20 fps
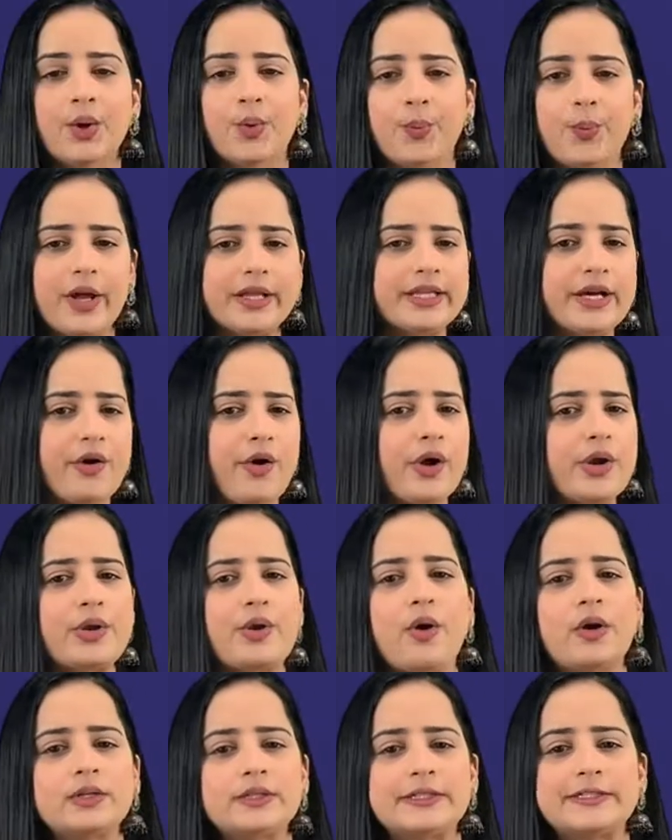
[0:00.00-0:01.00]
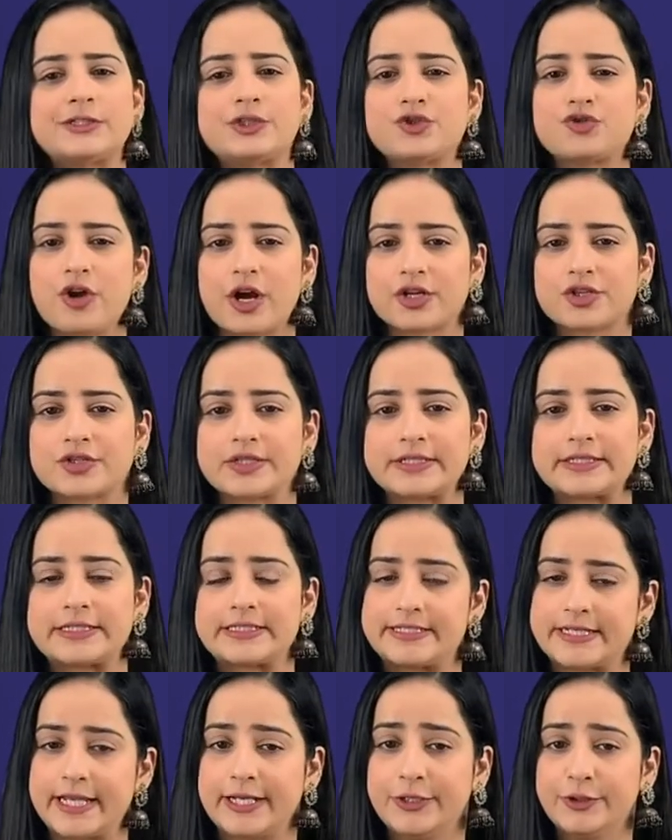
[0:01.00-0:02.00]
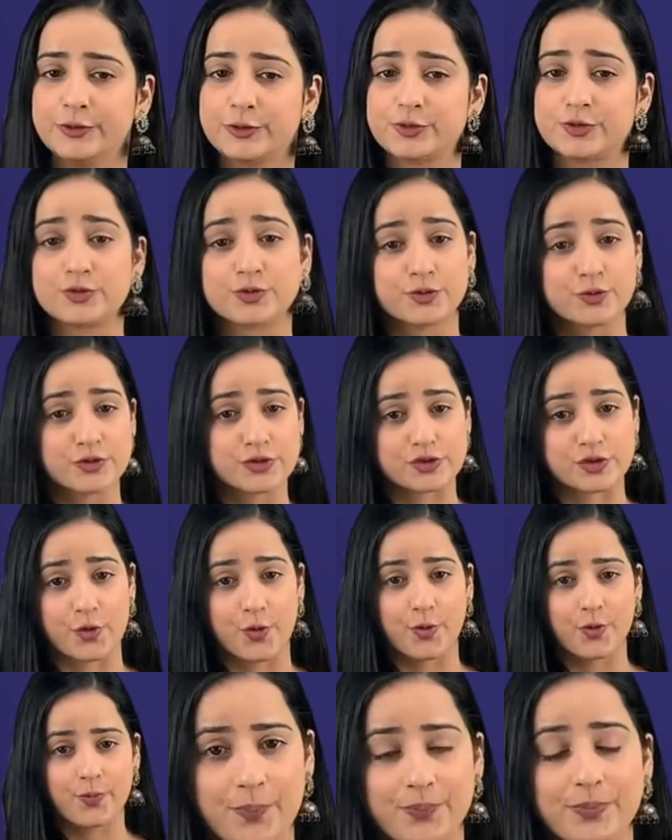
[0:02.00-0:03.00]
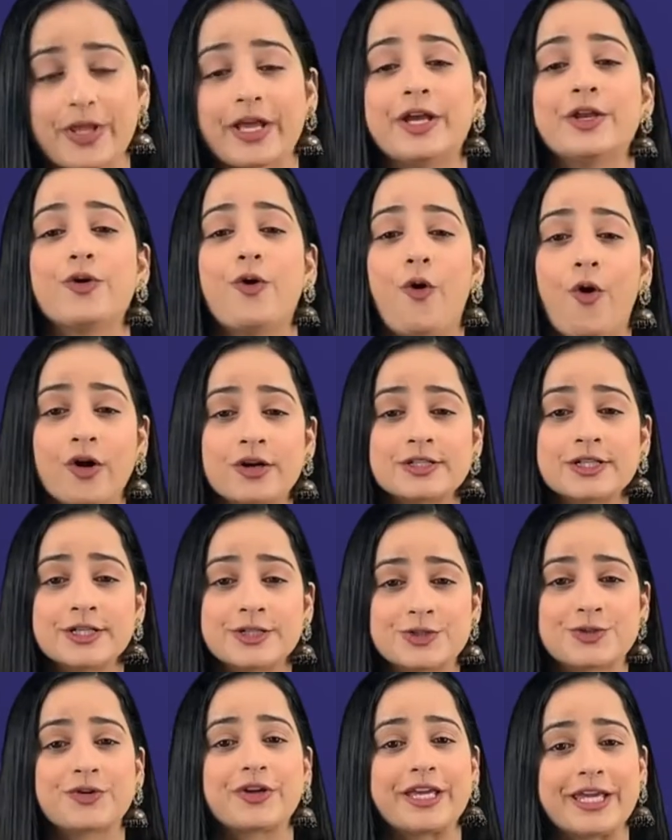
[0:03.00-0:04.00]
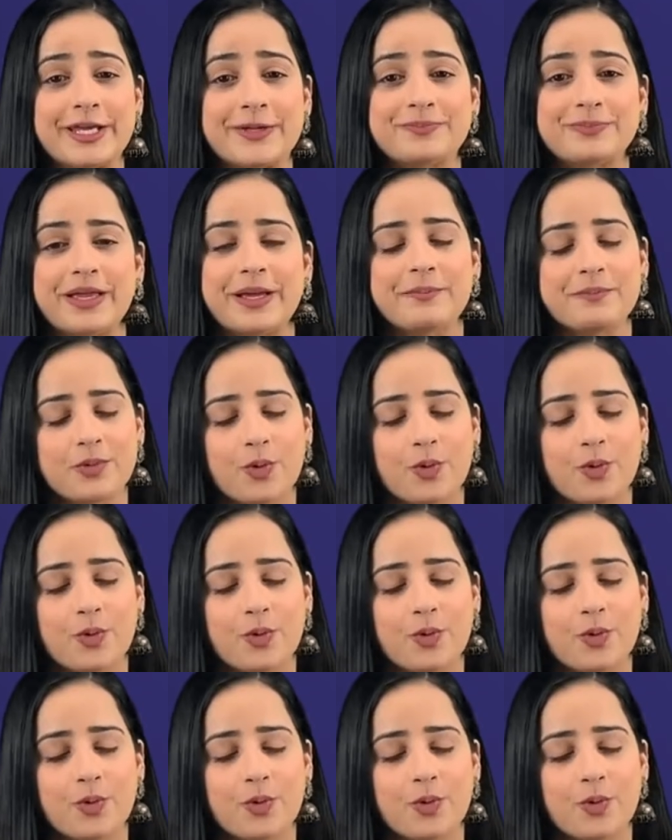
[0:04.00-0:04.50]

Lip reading: Whether or not the instructions tell you to do so, in order to keep them